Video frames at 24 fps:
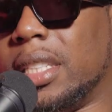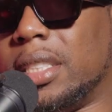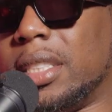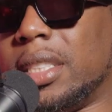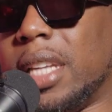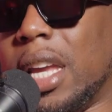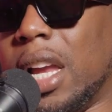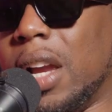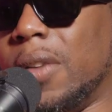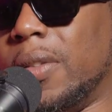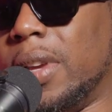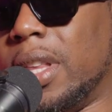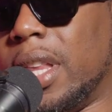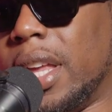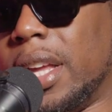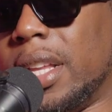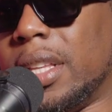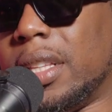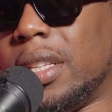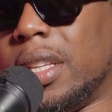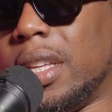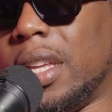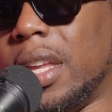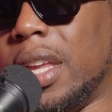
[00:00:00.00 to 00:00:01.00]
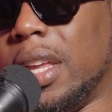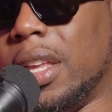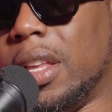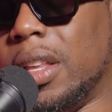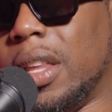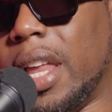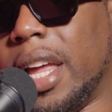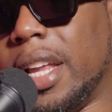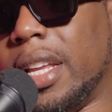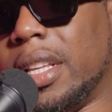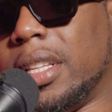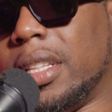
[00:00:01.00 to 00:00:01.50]
scary. Like
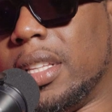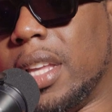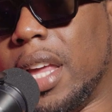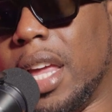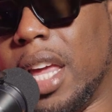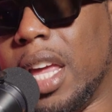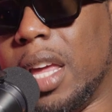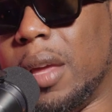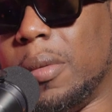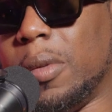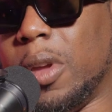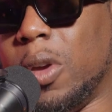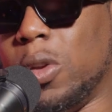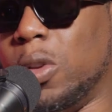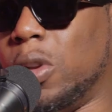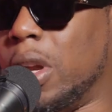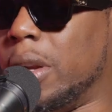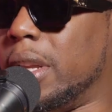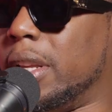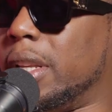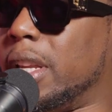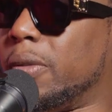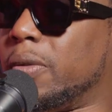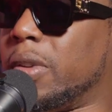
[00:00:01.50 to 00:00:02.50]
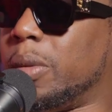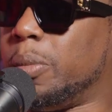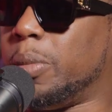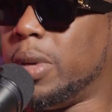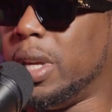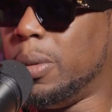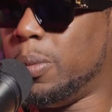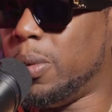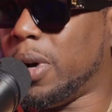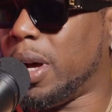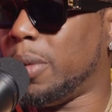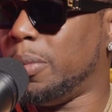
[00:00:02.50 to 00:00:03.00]
damn, yo, you know how many different
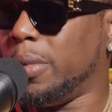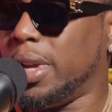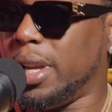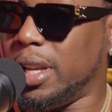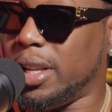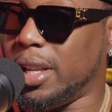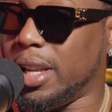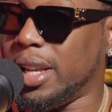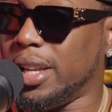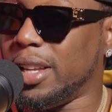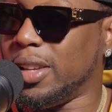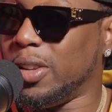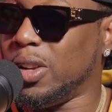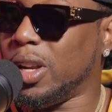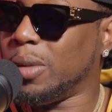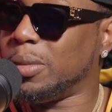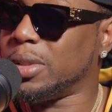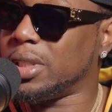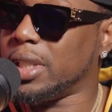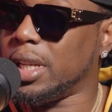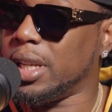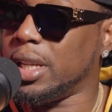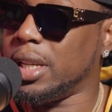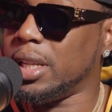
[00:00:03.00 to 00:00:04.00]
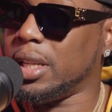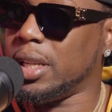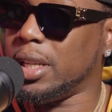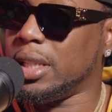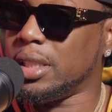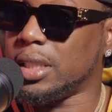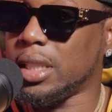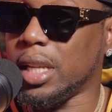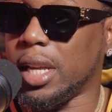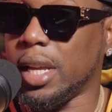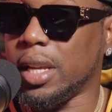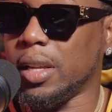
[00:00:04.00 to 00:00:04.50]
people I met. Like you know what I'm saying, and
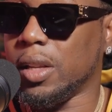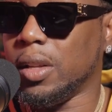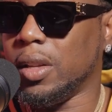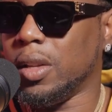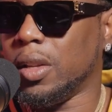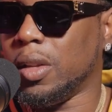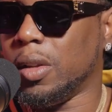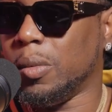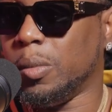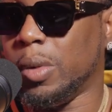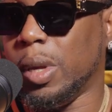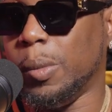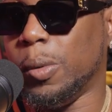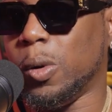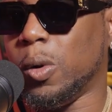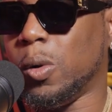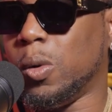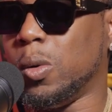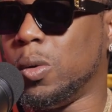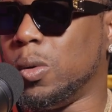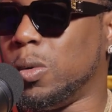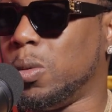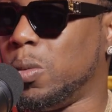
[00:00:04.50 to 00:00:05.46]
it's like people don't